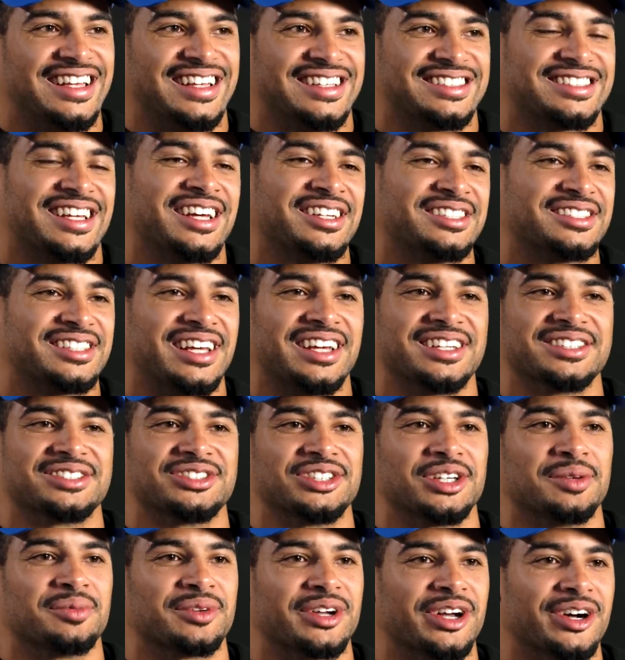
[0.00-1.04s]
it's kind of sad to
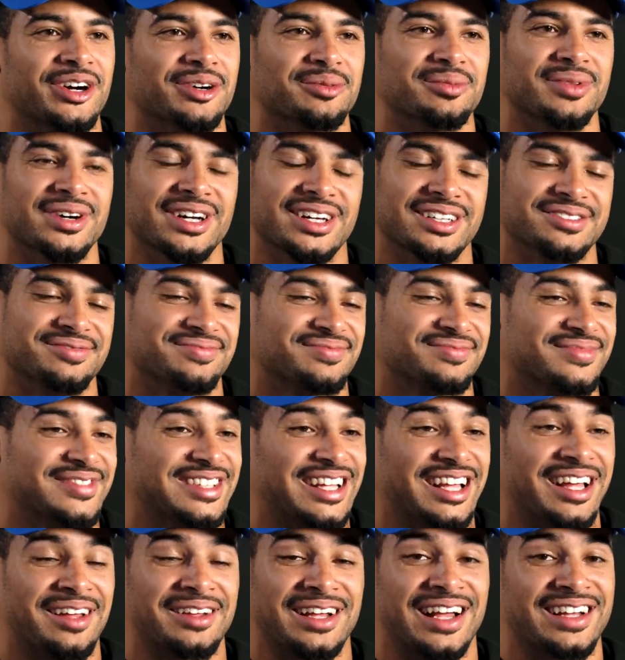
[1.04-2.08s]
see them go, but
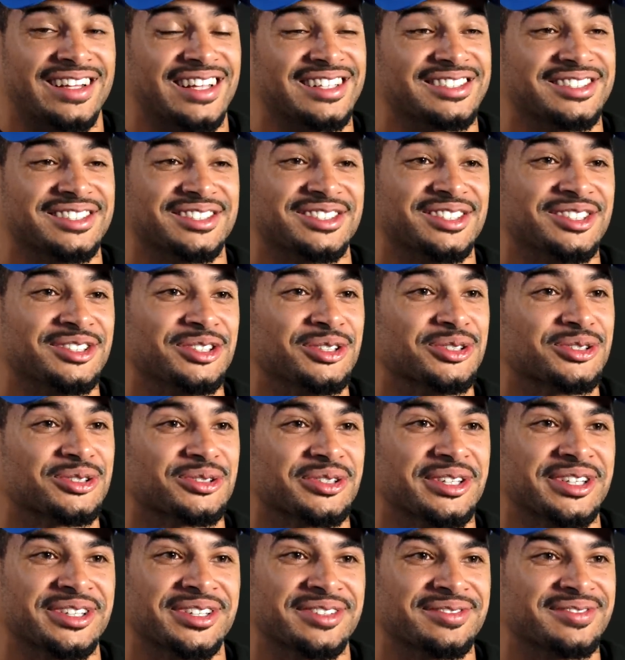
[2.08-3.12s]
I, I guess it's the new
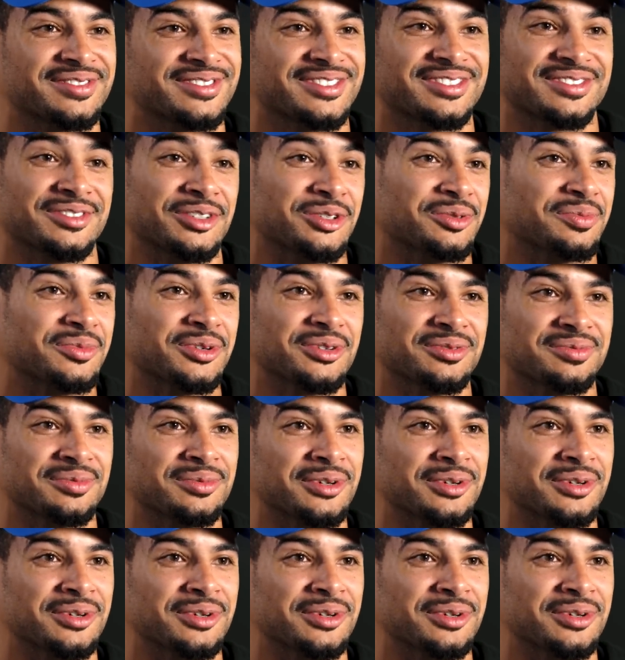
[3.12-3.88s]
trend, the new move,